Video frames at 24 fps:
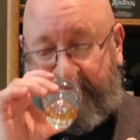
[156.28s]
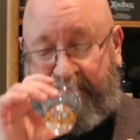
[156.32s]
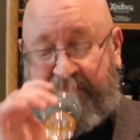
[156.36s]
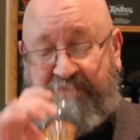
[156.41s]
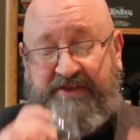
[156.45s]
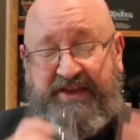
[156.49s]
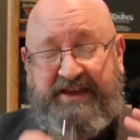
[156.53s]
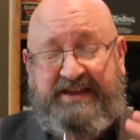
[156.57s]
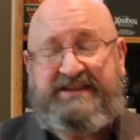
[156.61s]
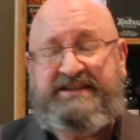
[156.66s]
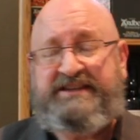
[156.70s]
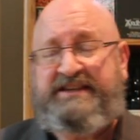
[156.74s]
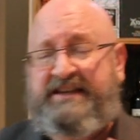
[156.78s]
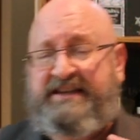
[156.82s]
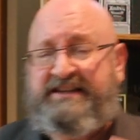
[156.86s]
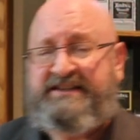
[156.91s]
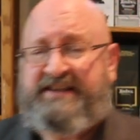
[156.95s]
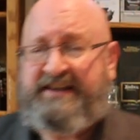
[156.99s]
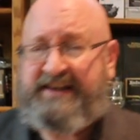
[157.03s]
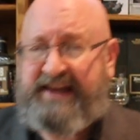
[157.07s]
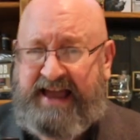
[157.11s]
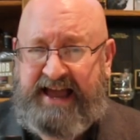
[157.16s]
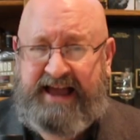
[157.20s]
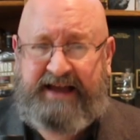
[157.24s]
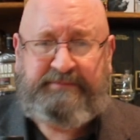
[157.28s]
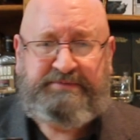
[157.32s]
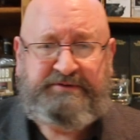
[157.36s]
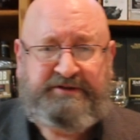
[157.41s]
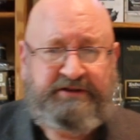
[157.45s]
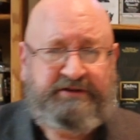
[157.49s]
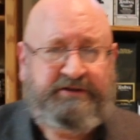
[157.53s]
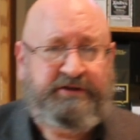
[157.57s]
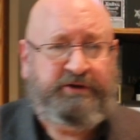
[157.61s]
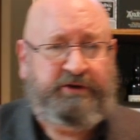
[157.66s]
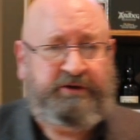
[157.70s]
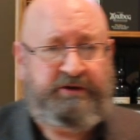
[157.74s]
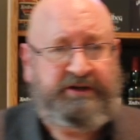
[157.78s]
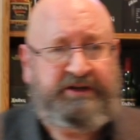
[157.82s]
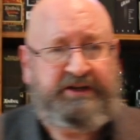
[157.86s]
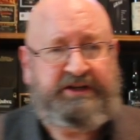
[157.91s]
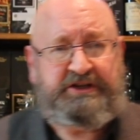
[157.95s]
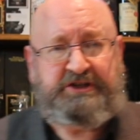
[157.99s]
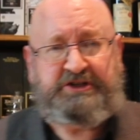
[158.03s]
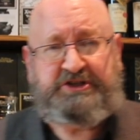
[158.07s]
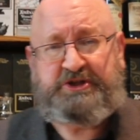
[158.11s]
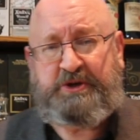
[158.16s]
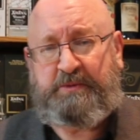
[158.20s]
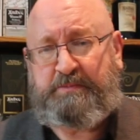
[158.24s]
This is an
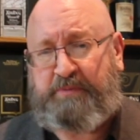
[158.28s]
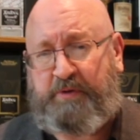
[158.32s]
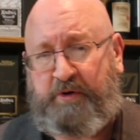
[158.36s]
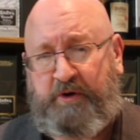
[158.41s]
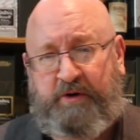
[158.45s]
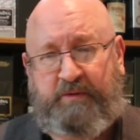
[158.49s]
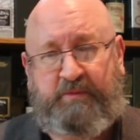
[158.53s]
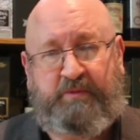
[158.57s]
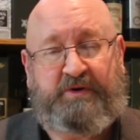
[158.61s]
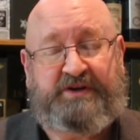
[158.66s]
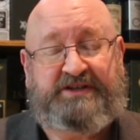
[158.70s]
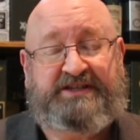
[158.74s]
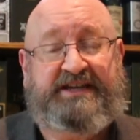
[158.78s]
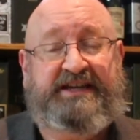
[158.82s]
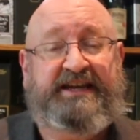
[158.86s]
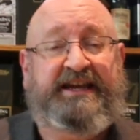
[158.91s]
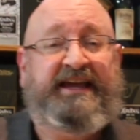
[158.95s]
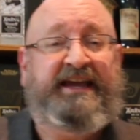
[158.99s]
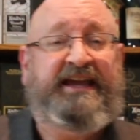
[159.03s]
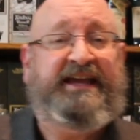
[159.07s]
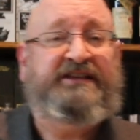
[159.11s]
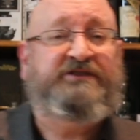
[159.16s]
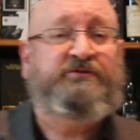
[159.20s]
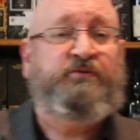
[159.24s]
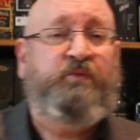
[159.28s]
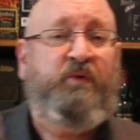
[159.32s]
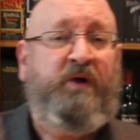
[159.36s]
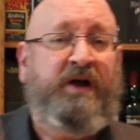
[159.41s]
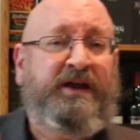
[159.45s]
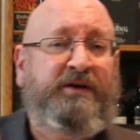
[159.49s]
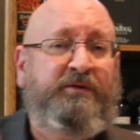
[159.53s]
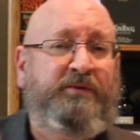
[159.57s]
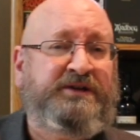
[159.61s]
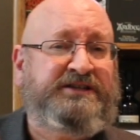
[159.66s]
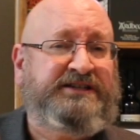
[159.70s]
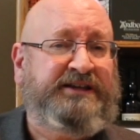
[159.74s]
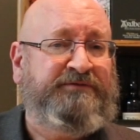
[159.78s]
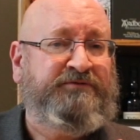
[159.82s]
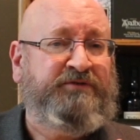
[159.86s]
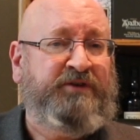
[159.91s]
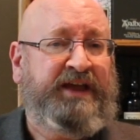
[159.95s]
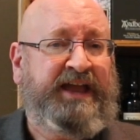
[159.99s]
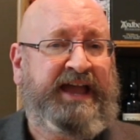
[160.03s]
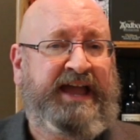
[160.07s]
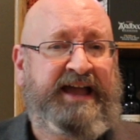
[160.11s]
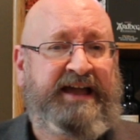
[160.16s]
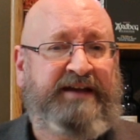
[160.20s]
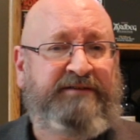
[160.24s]
absolutely superb whiskey. It's one which if
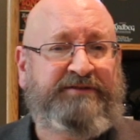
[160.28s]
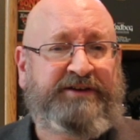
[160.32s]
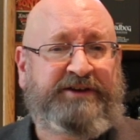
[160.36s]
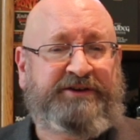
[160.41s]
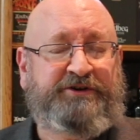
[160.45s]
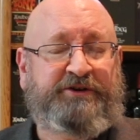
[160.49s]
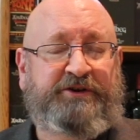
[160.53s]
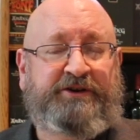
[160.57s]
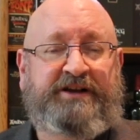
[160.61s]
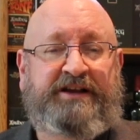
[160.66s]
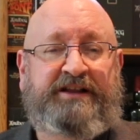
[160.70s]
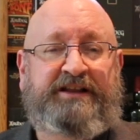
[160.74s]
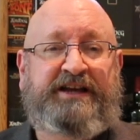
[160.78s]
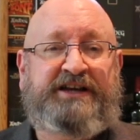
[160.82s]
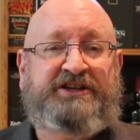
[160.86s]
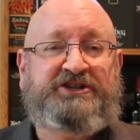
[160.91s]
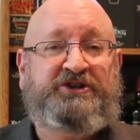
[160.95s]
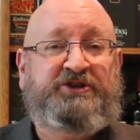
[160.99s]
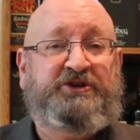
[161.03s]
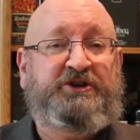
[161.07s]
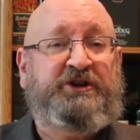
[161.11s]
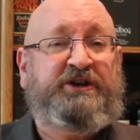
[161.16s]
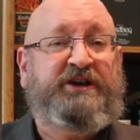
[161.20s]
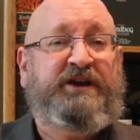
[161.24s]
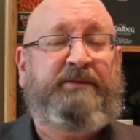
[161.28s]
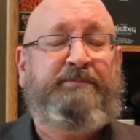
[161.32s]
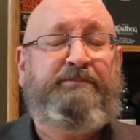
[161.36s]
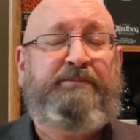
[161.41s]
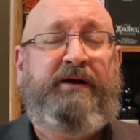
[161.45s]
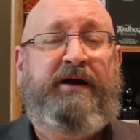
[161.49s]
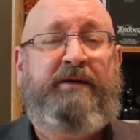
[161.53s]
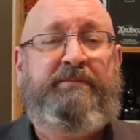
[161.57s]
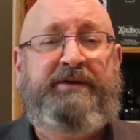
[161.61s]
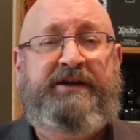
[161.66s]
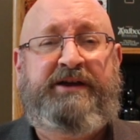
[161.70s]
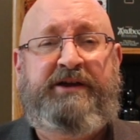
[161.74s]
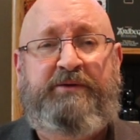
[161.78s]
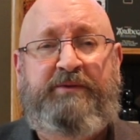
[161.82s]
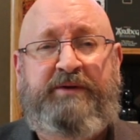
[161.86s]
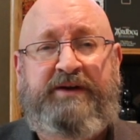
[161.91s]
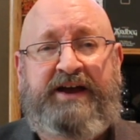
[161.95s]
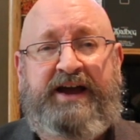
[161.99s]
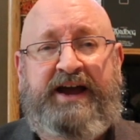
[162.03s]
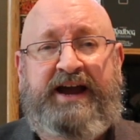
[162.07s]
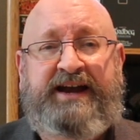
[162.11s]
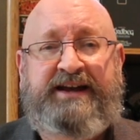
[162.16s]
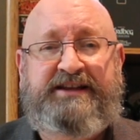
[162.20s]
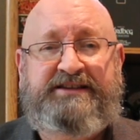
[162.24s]
you have in your collection, you're probably gonna
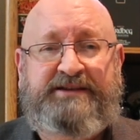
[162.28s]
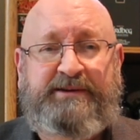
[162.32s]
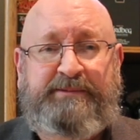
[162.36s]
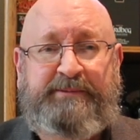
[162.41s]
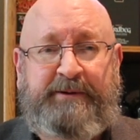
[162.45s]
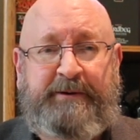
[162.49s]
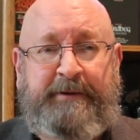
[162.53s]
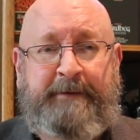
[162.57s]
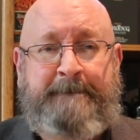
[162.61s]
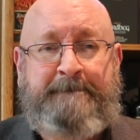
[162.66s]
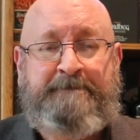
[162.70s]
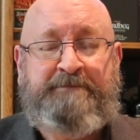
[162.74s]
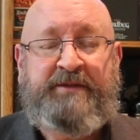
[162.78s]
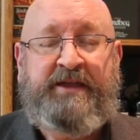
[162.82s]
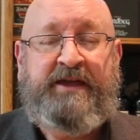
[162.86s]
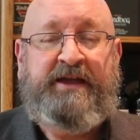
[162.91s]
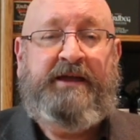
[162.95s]
wanna hide it somewhere.